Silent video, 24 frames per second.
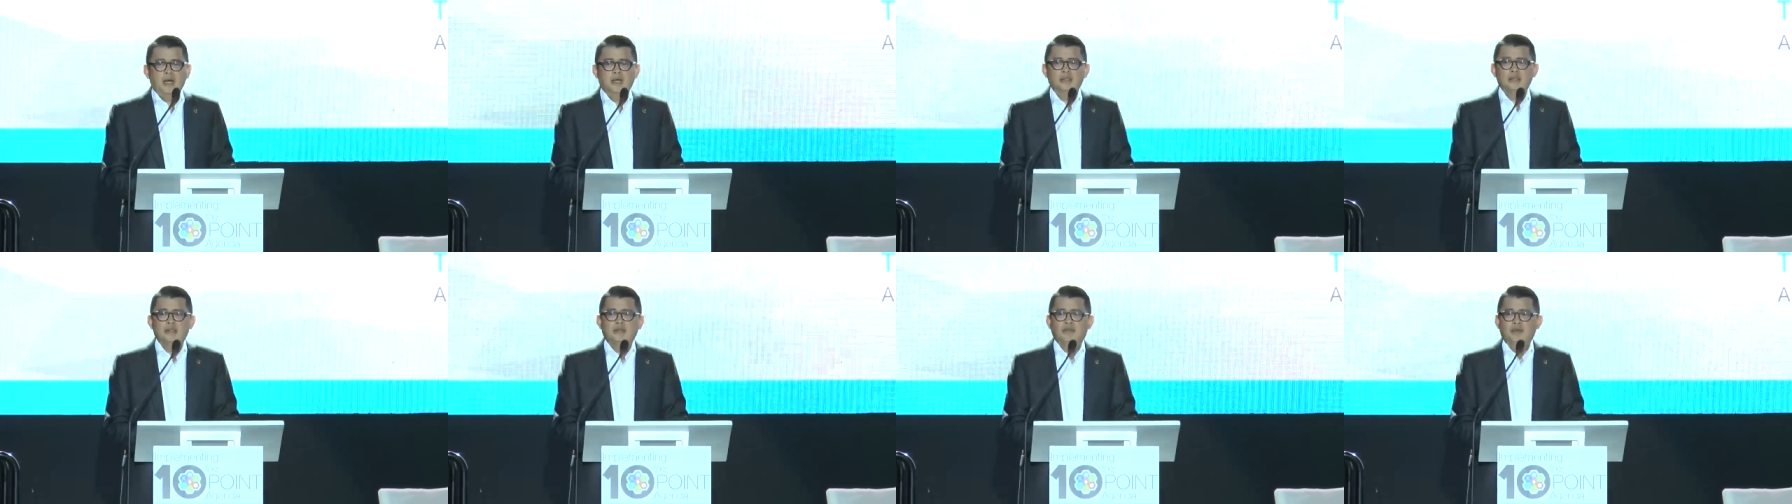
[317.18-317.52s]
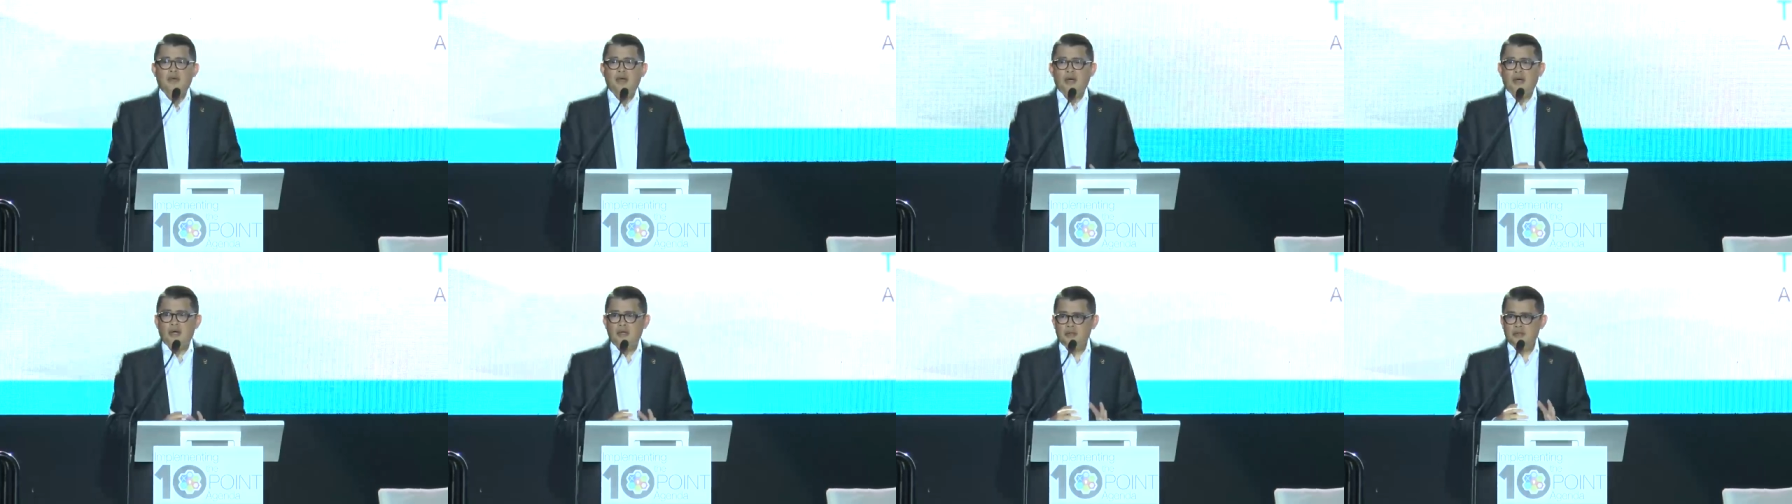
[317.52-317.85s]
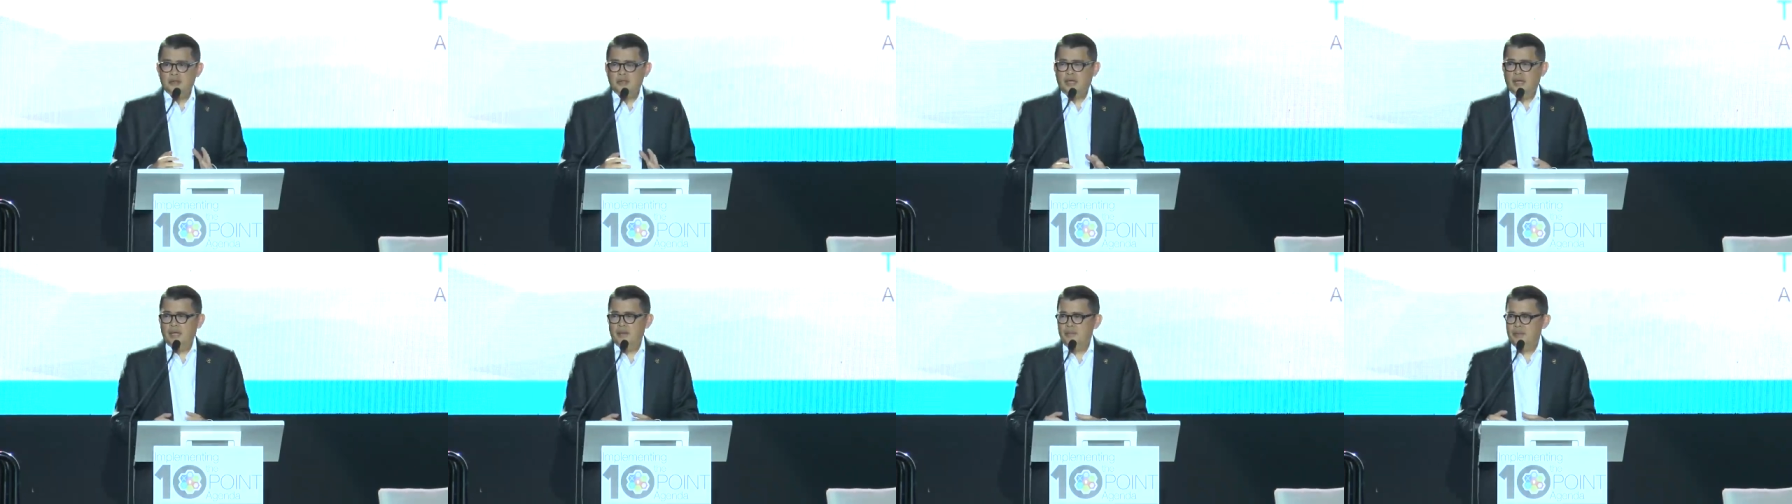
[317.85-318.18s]
banks have a
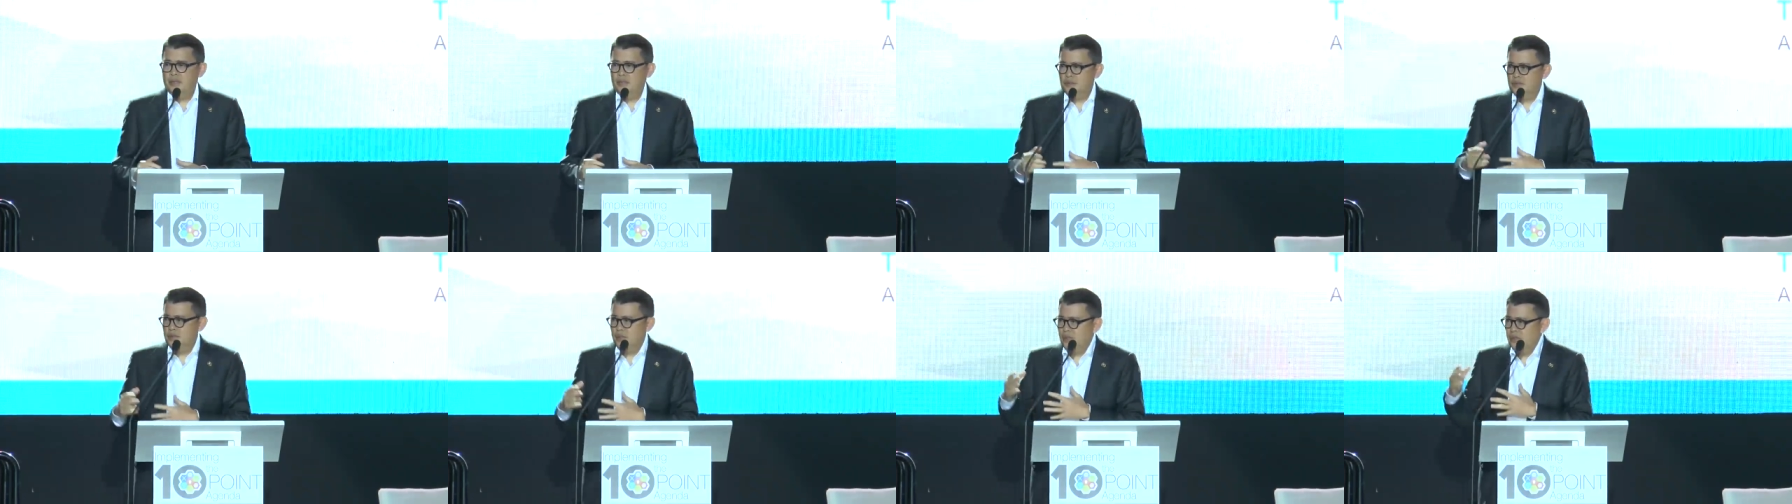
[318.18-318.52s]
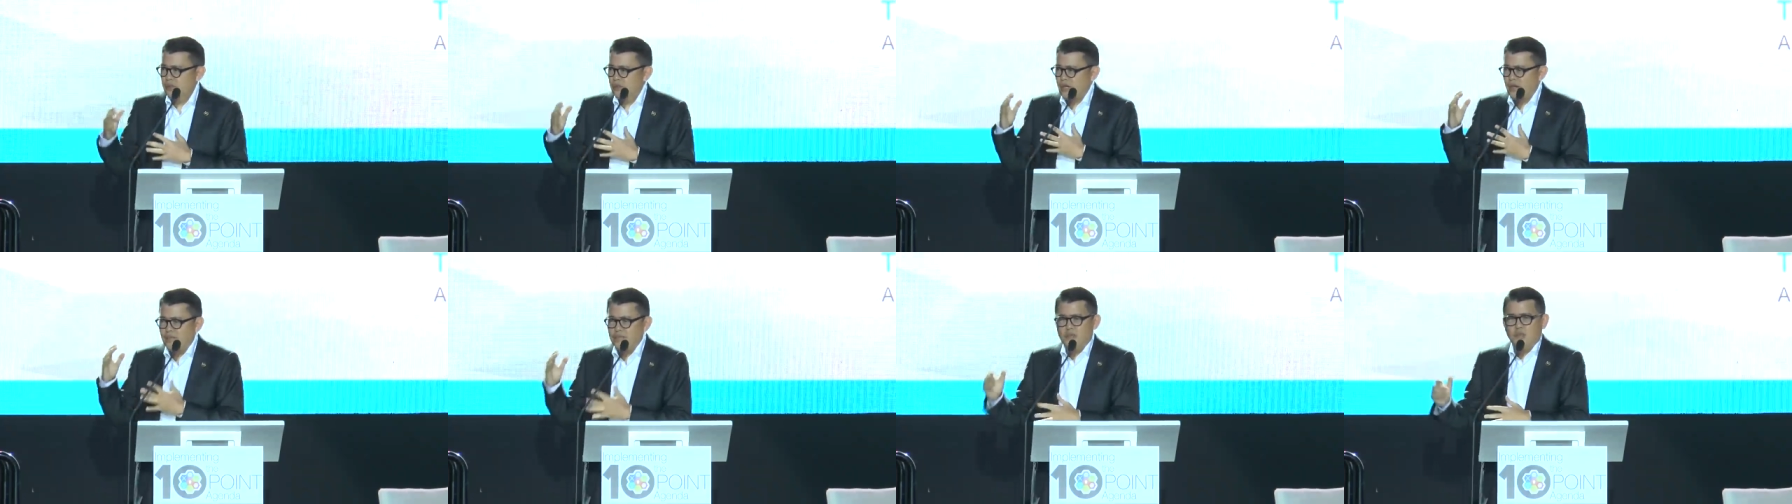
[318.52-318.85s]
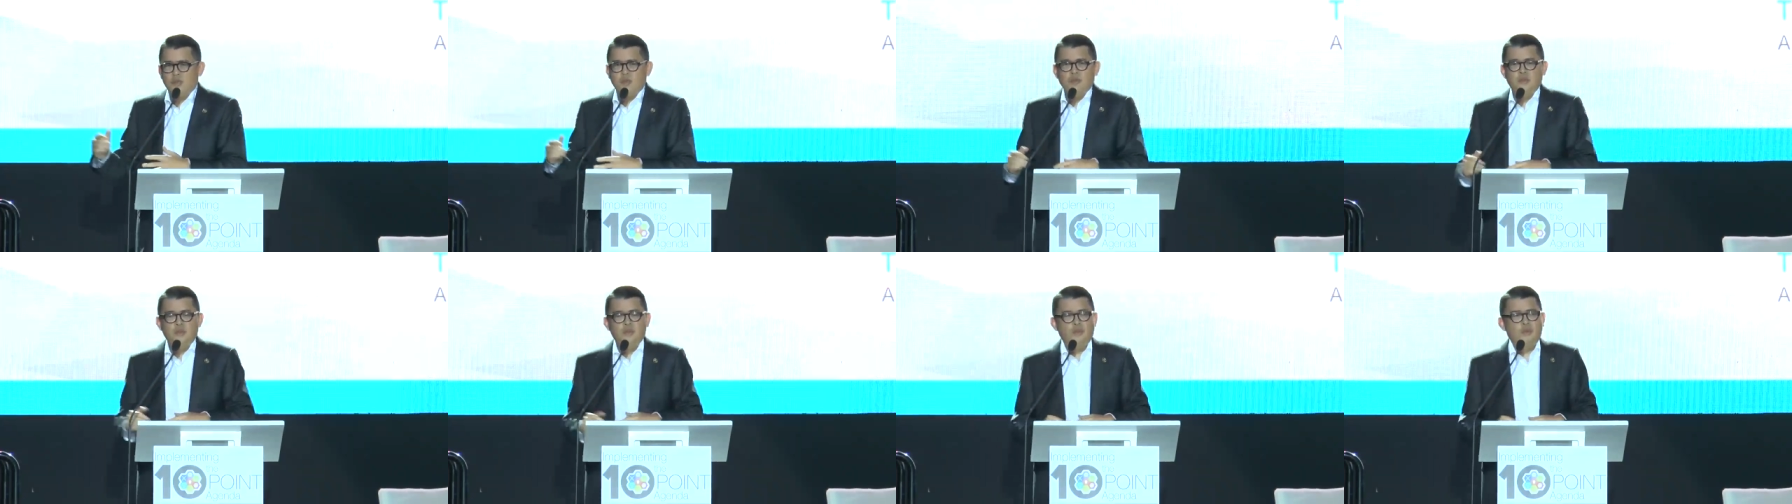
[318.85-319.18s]
hard time because they don't have
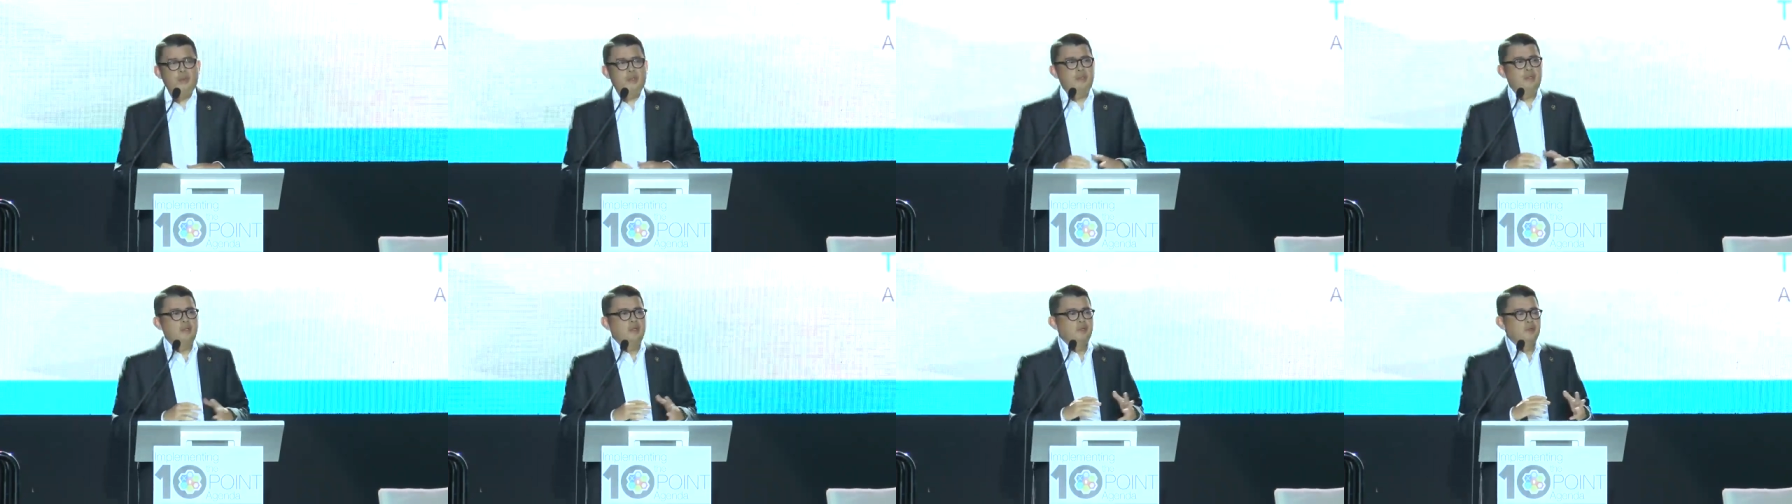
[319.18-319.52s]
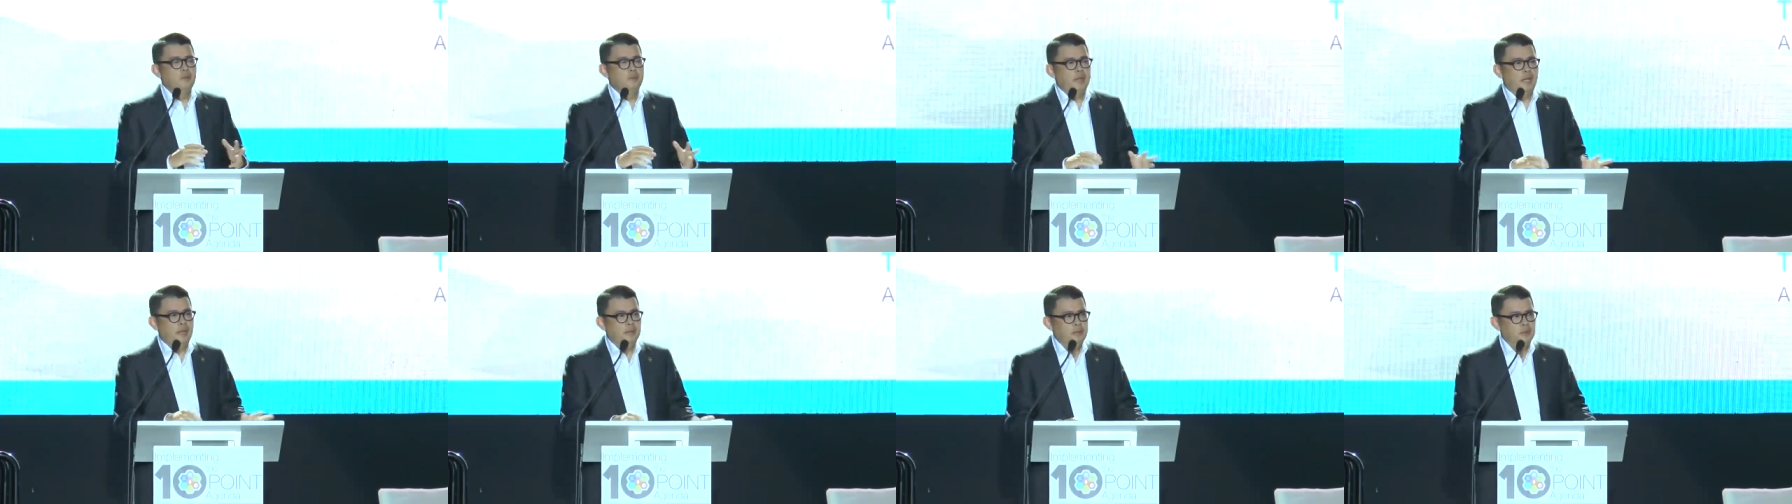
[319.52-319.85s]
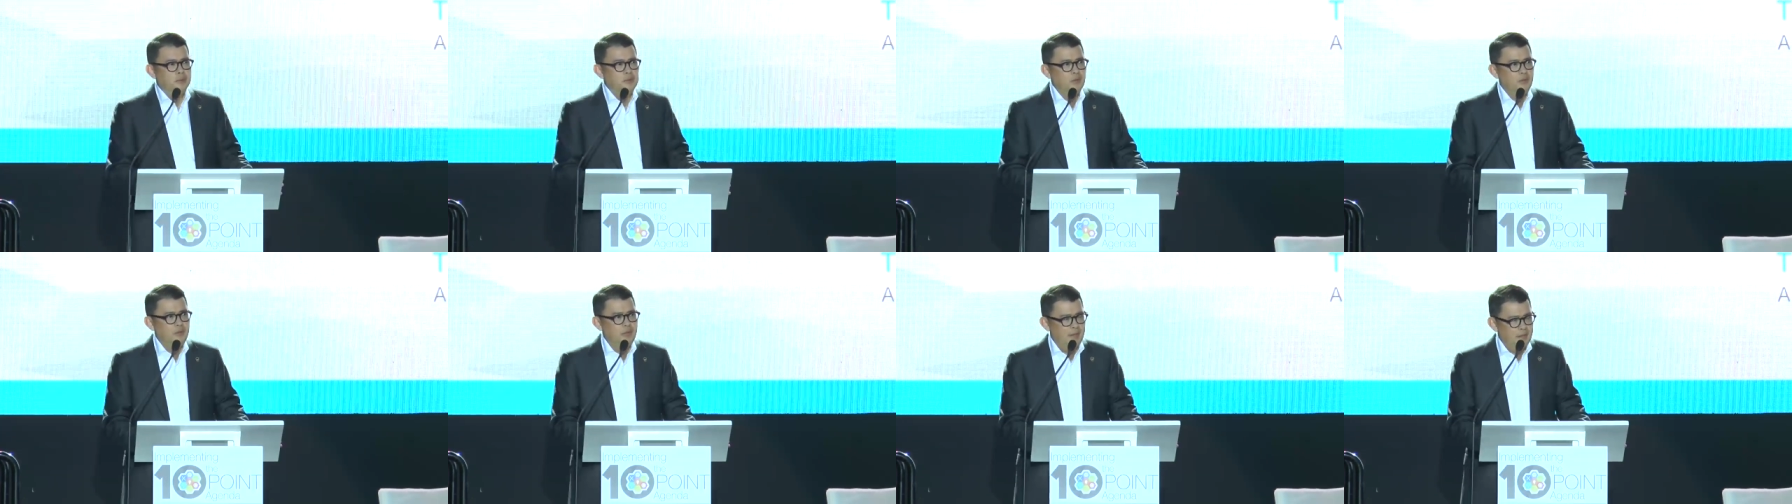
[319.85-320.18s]
the conduit to be
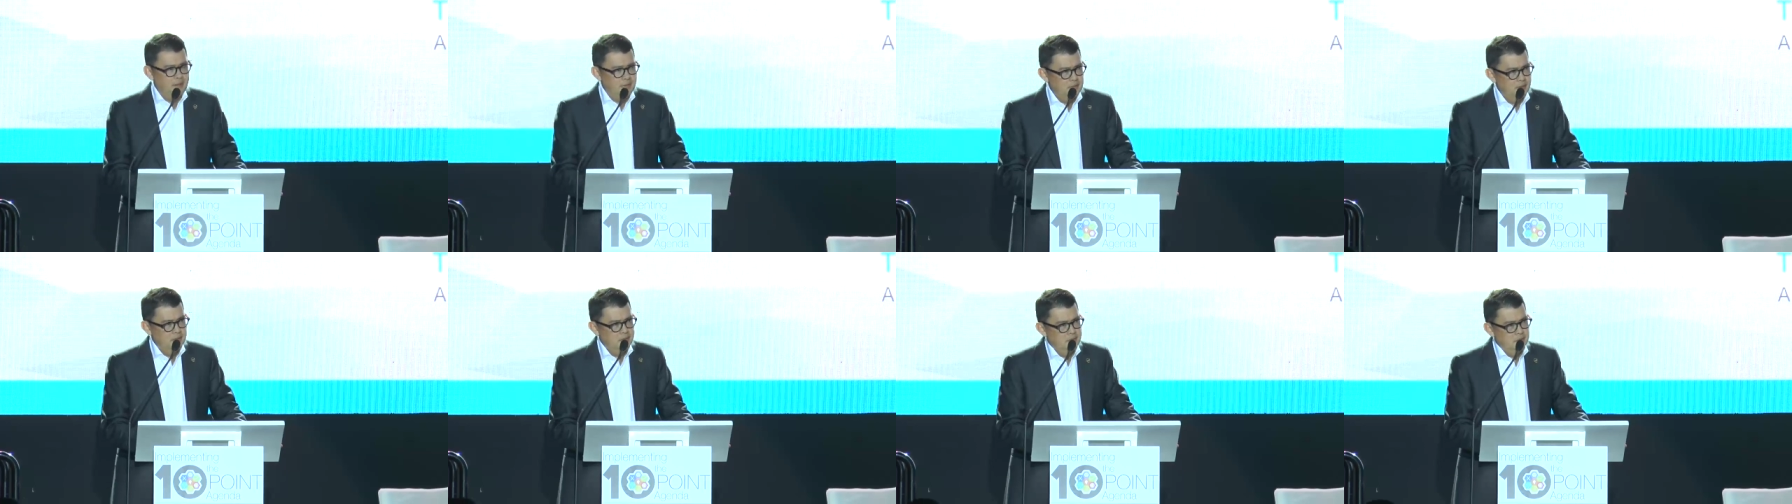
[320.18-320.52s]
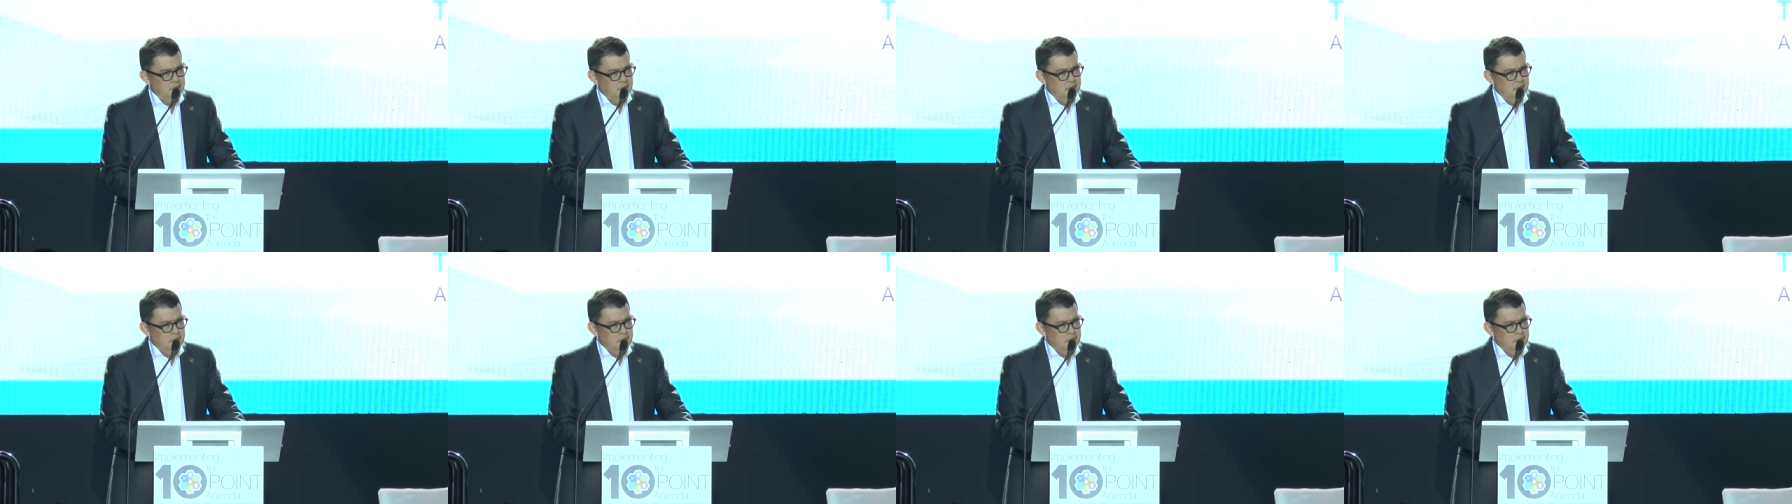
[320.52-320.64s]
able to lend.